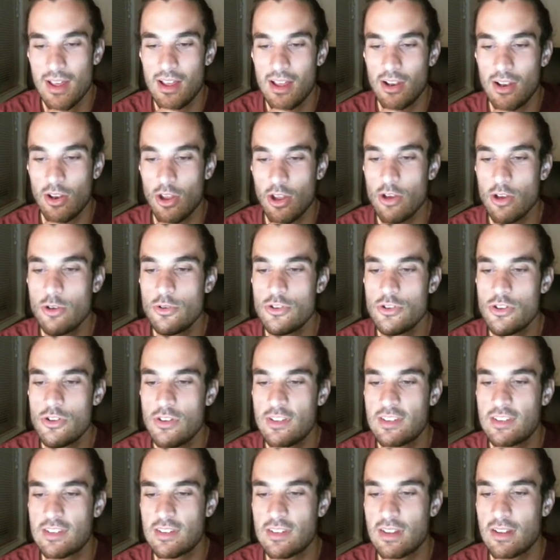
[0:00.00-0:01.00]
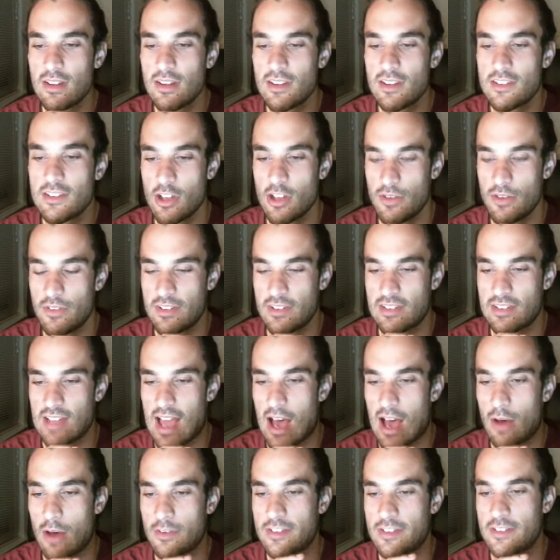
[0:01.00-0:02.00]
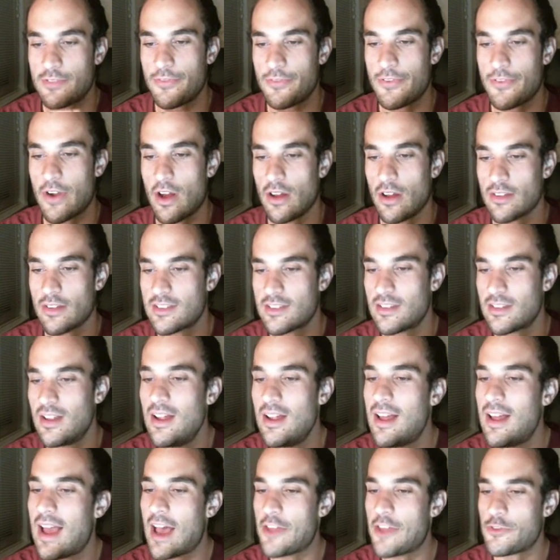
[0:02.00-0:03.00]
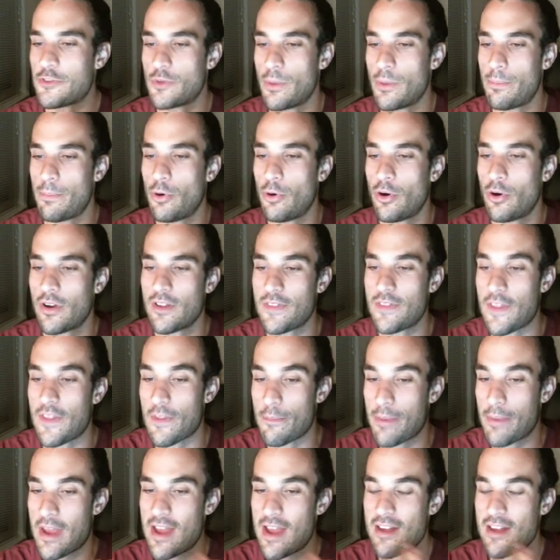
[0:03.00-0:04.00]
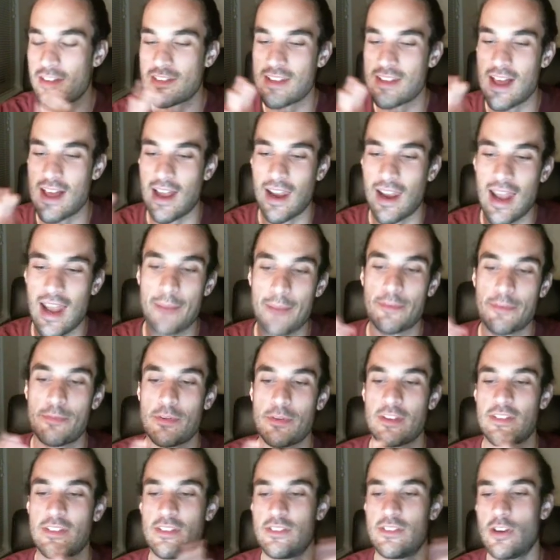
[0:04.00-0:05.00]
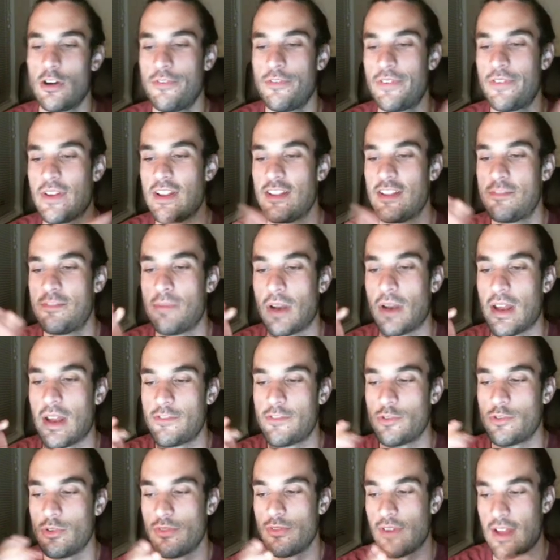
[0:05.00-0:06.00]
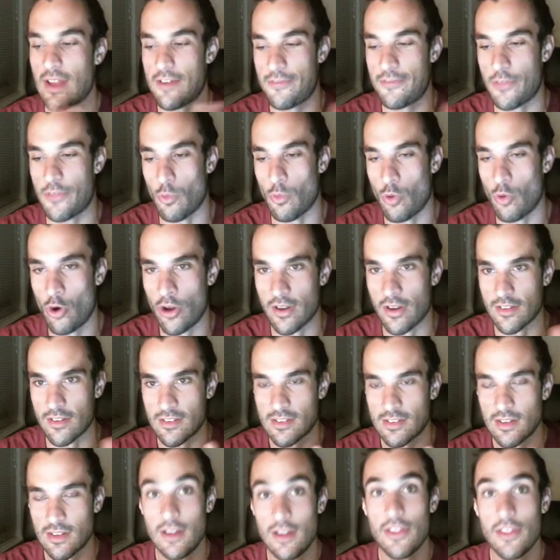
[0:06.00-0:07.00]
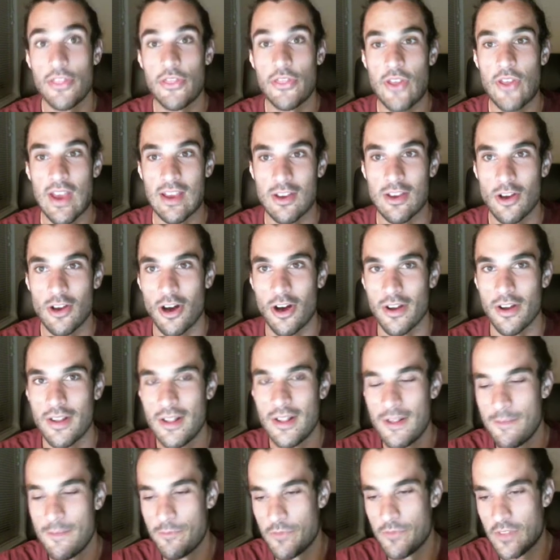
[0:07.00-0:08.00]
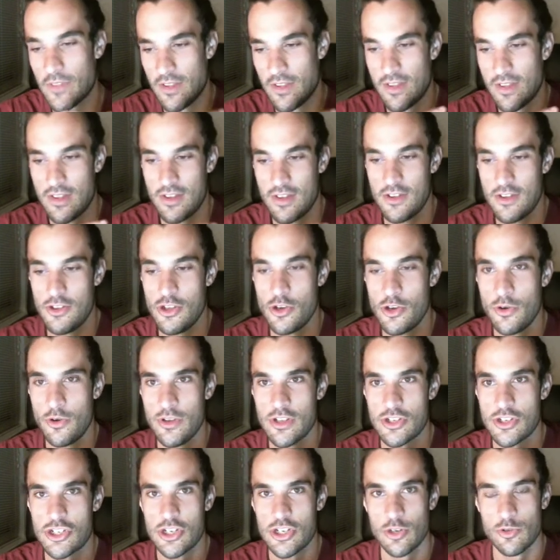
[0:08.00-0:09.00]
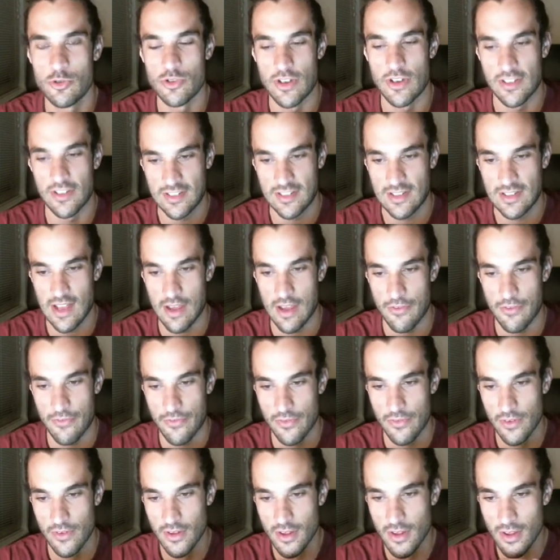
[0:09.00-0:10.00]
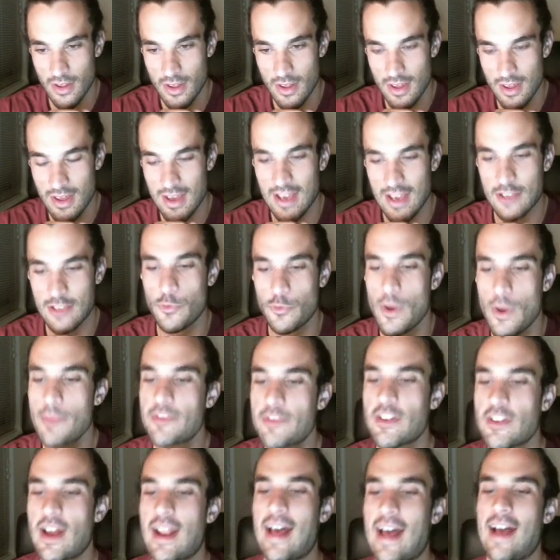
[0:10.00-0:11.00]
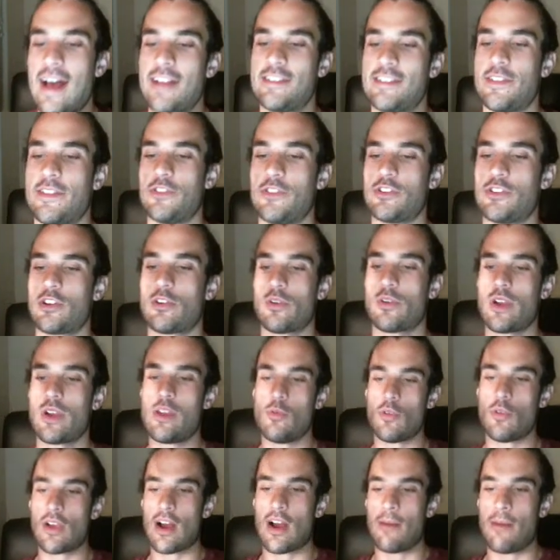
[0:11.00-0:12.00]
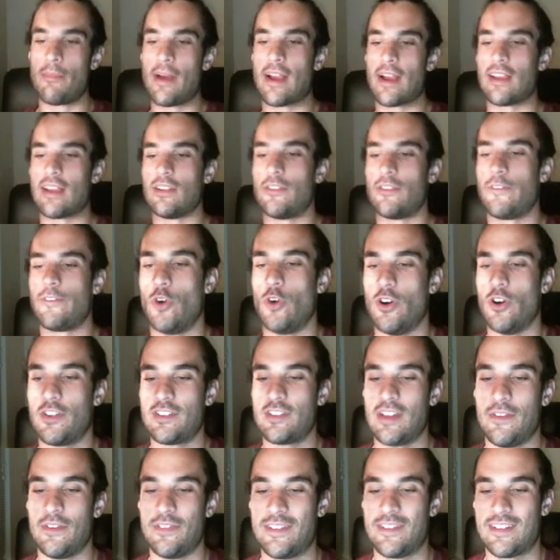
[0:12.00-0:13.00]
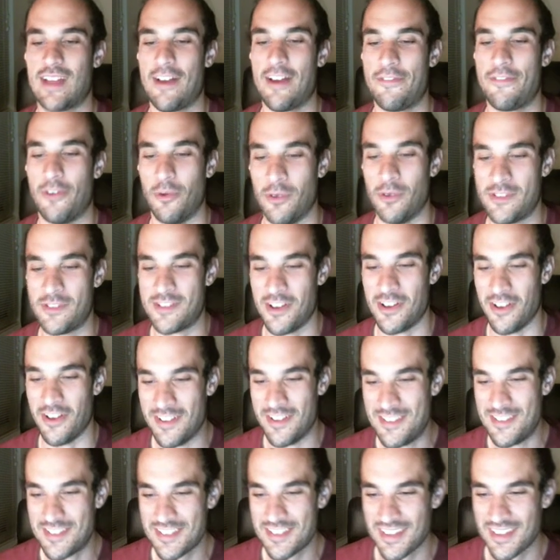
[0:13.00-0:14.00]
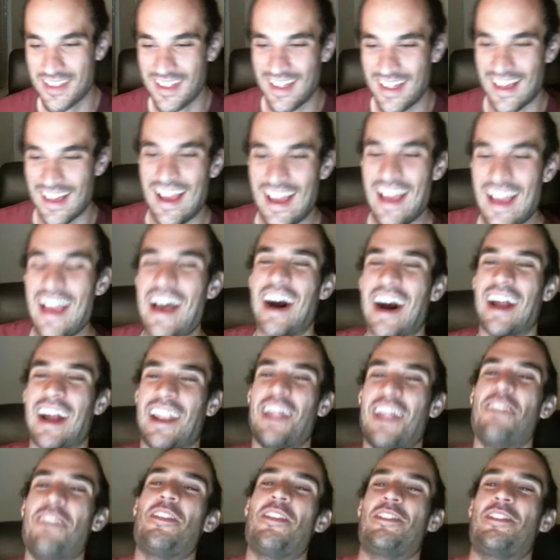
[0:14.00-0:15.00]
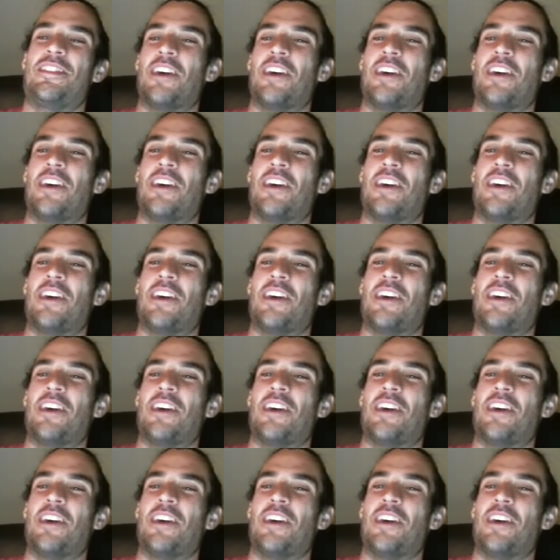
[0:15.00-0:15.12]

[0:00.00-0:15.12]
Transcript: Local news service Alst France has reported that the ban has now lapsed because the dolphin is believed to have left the waters. Thank God. You and your children are safe. Its website adds that the decree will come back into force if Zaffa returns. I love that